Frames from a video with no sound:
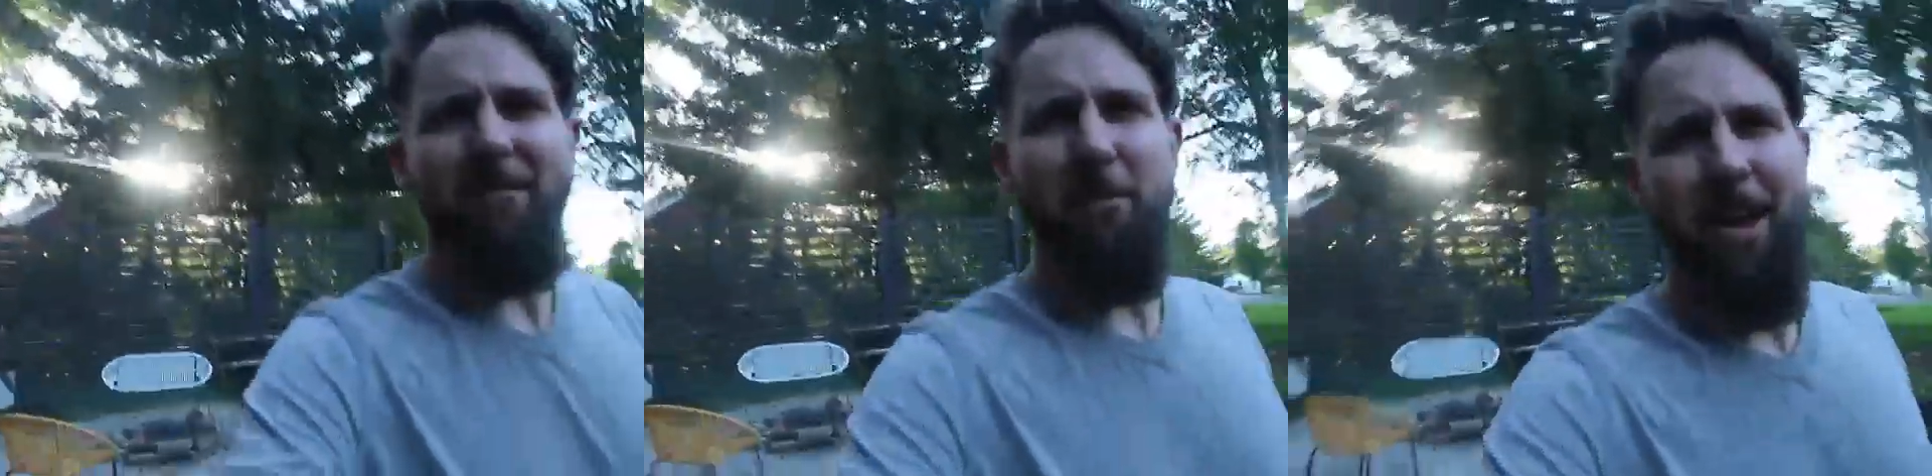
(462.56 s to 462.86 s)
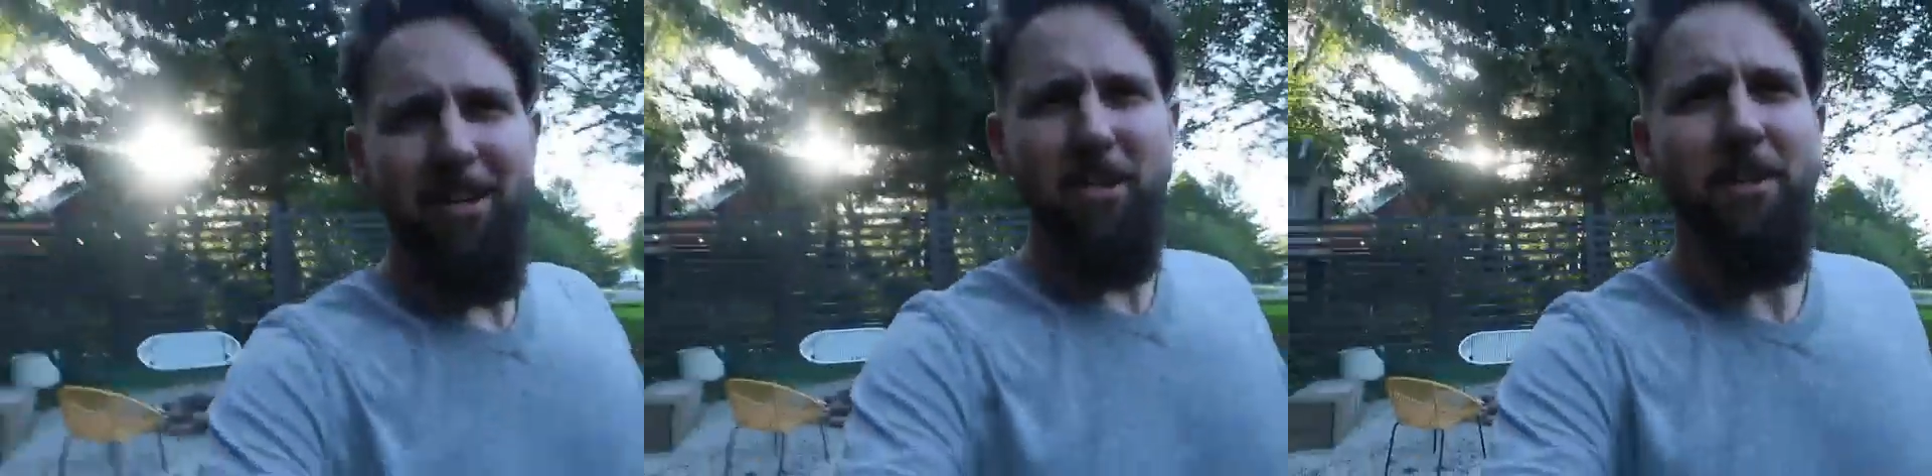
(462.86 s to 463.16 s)
done if you
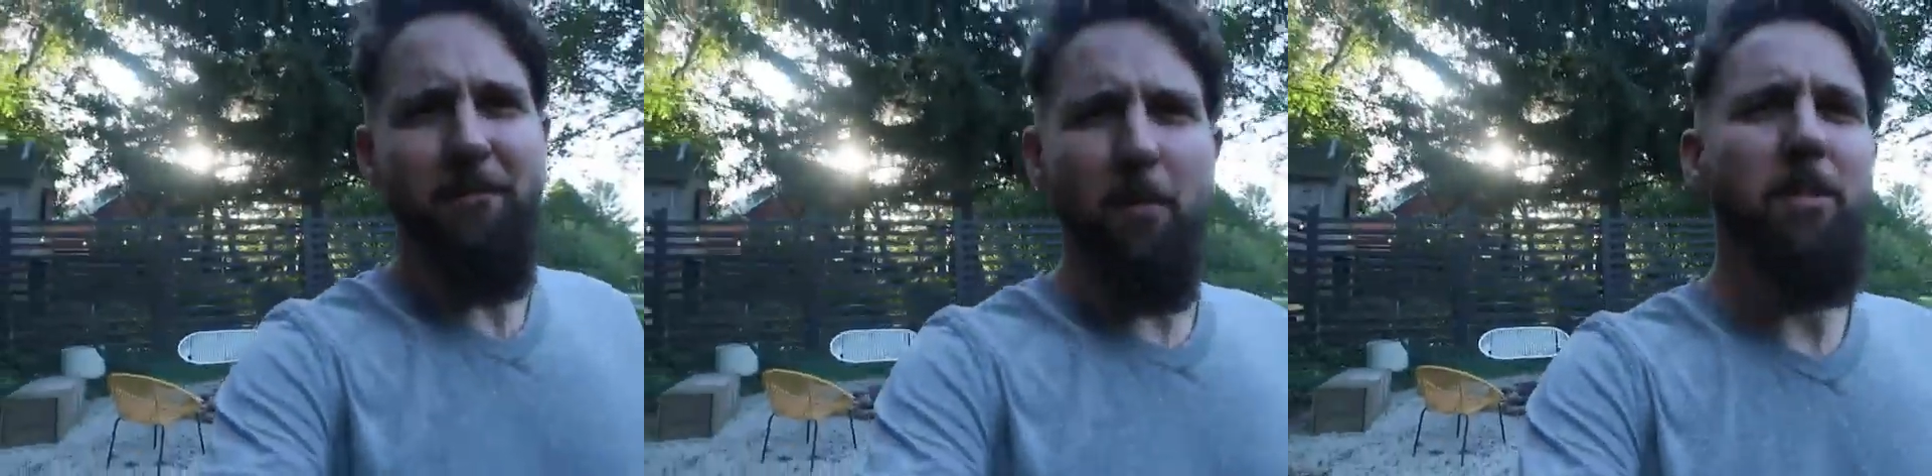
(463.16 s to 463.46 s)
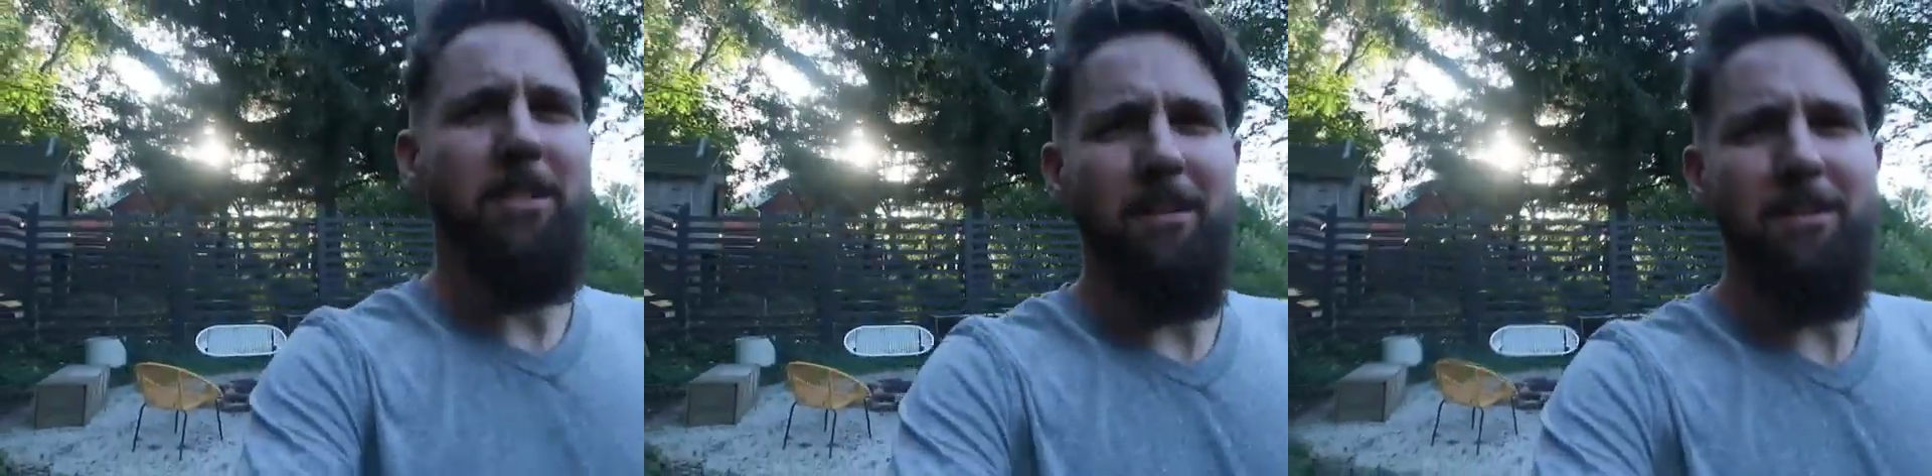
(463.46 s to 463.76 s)
actually
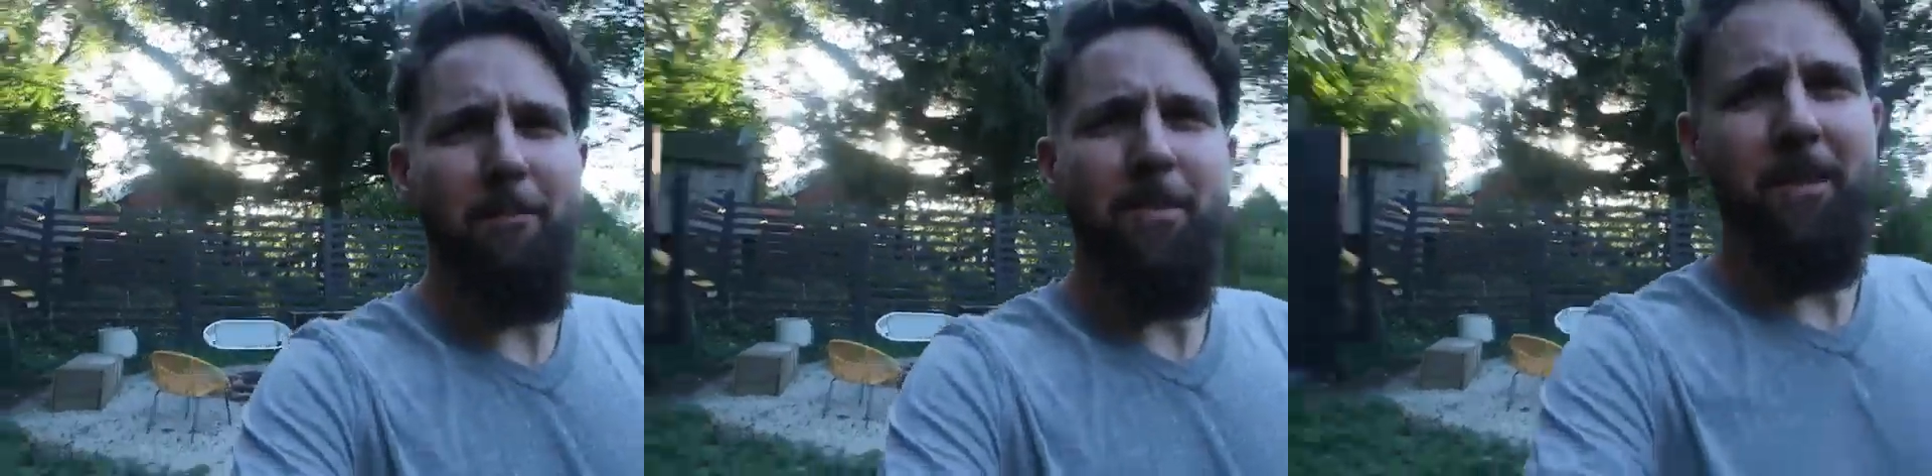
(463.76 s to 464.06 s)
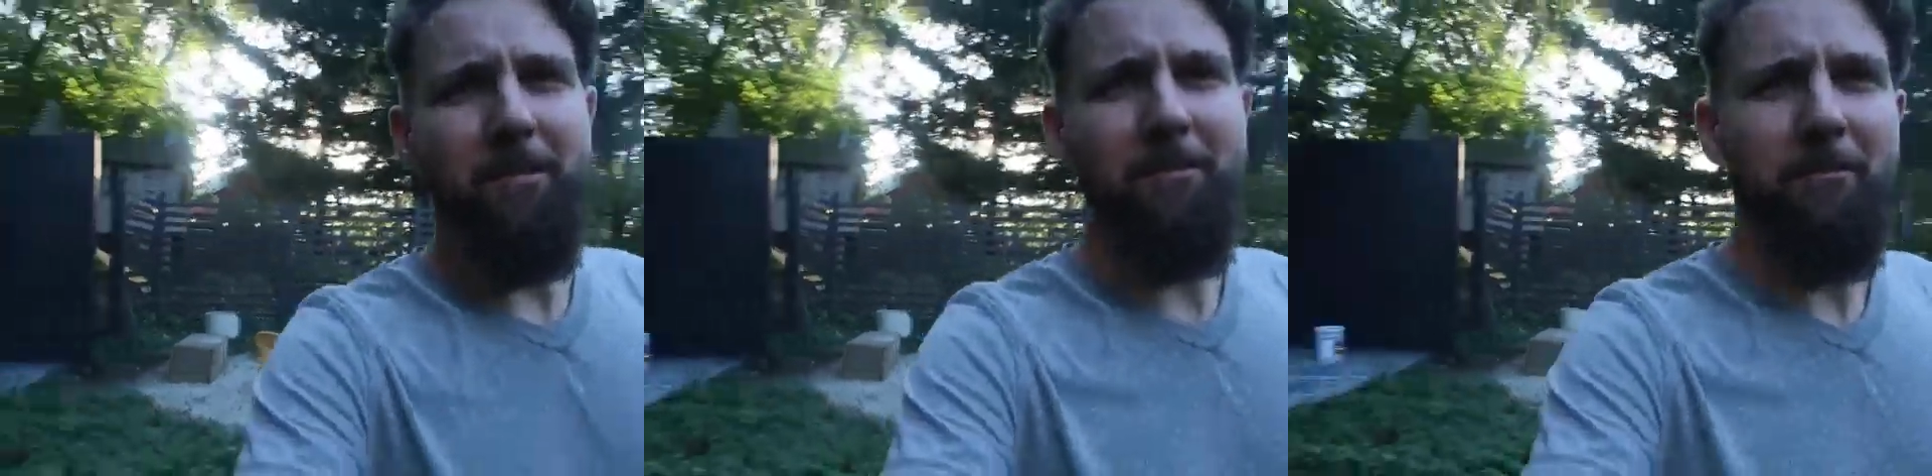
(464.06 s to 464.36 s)
focus on
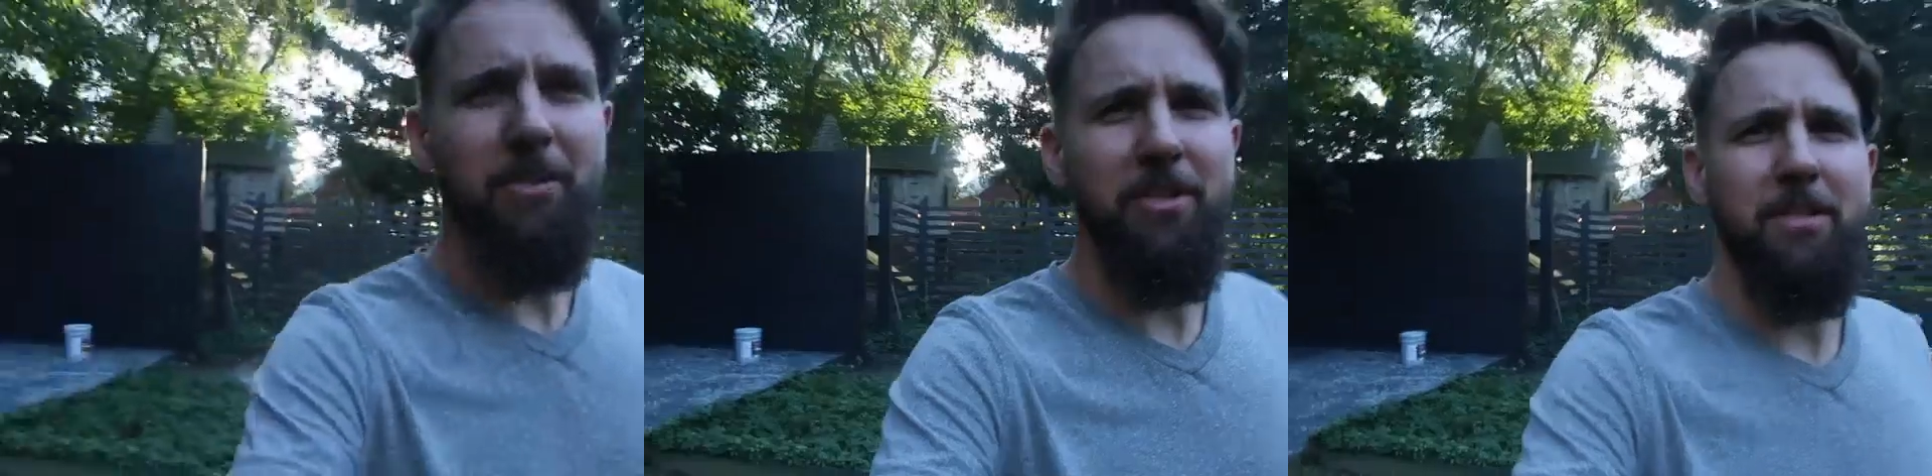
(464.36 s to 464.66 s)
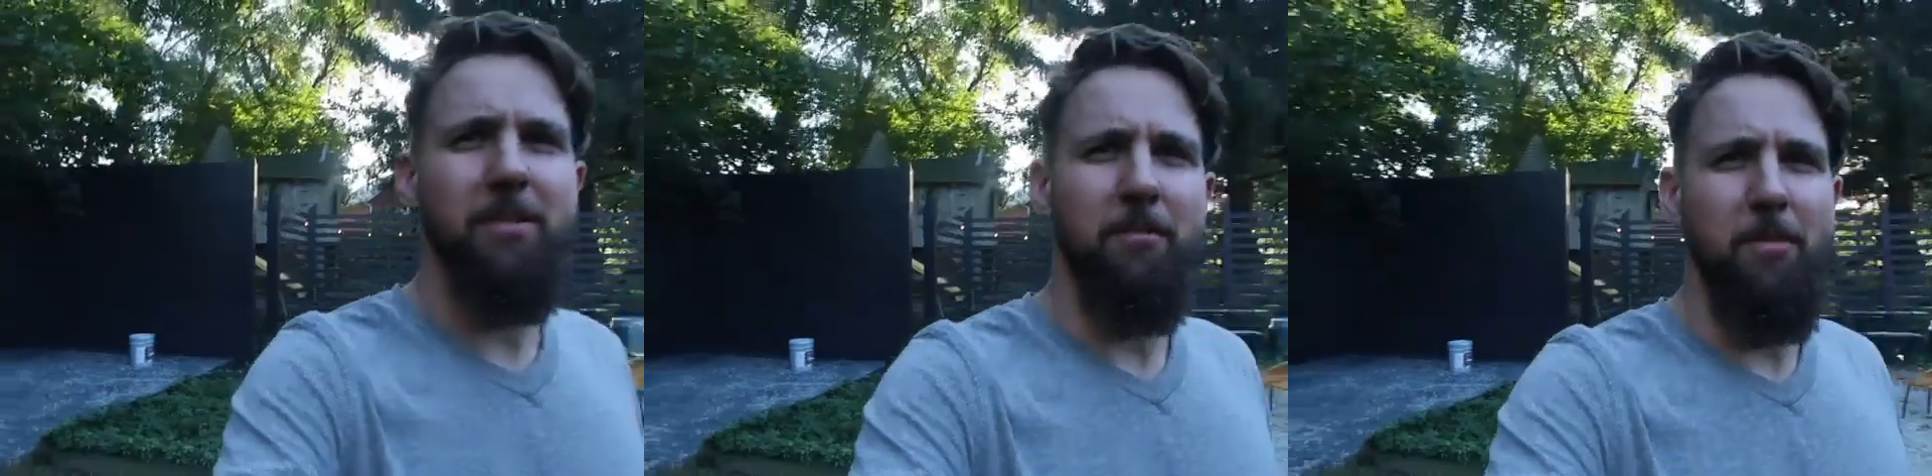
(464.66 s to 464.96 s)
something, which
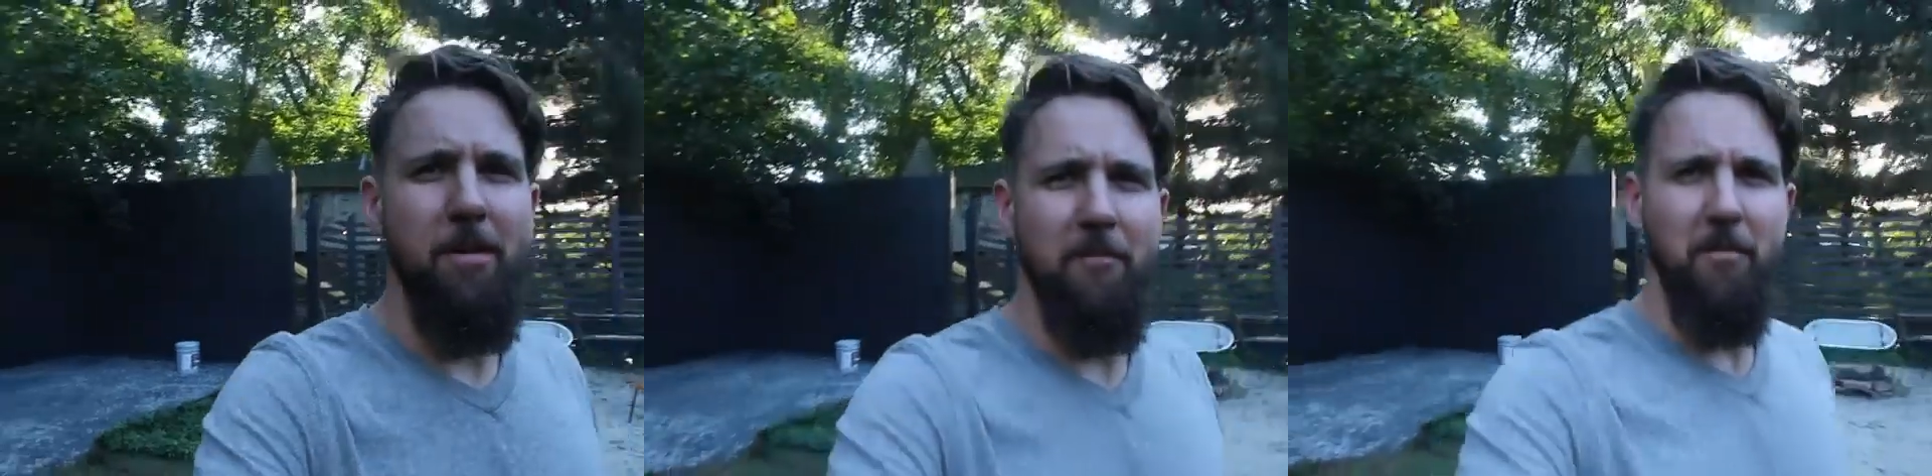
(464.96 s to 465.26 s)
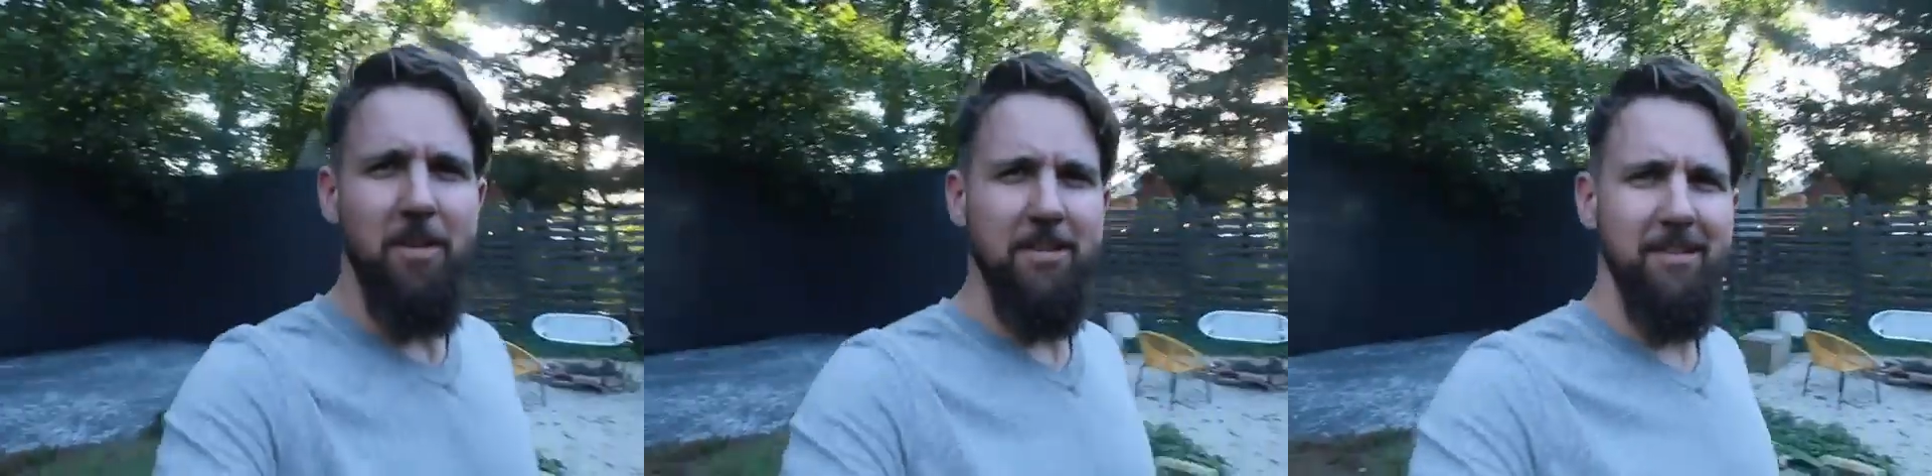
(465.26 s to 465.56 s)
is rare
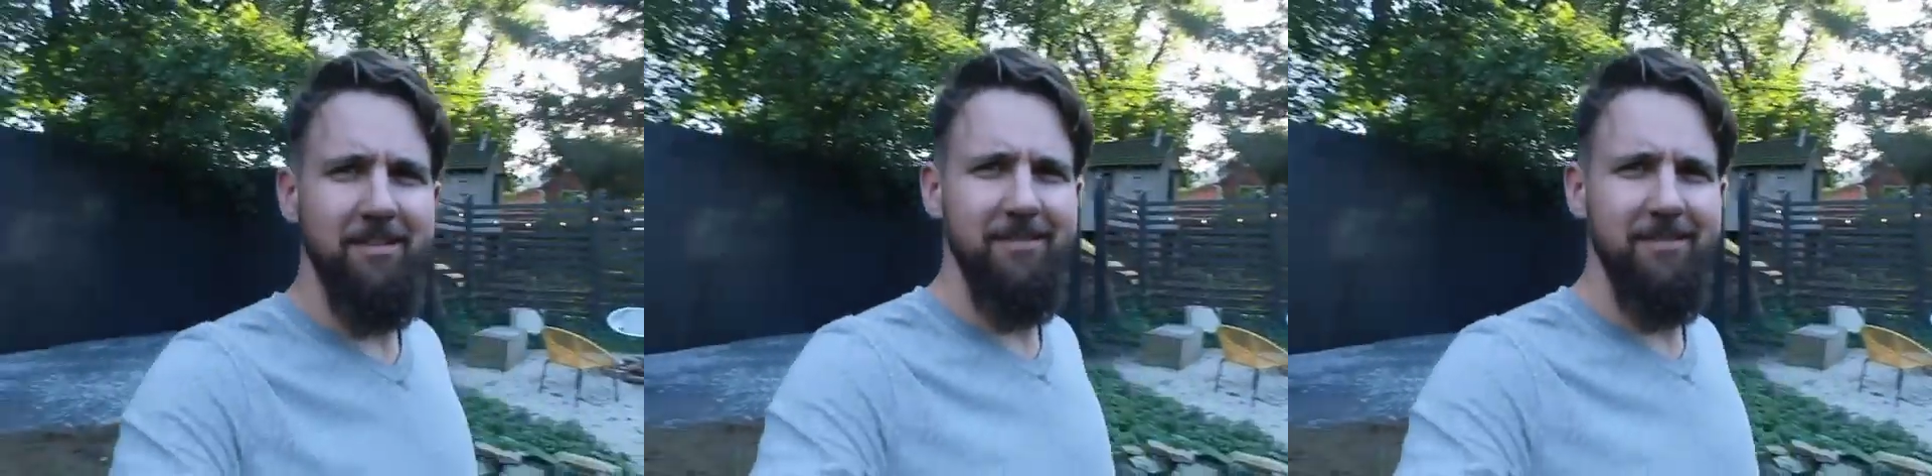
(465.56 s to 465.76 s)
for us.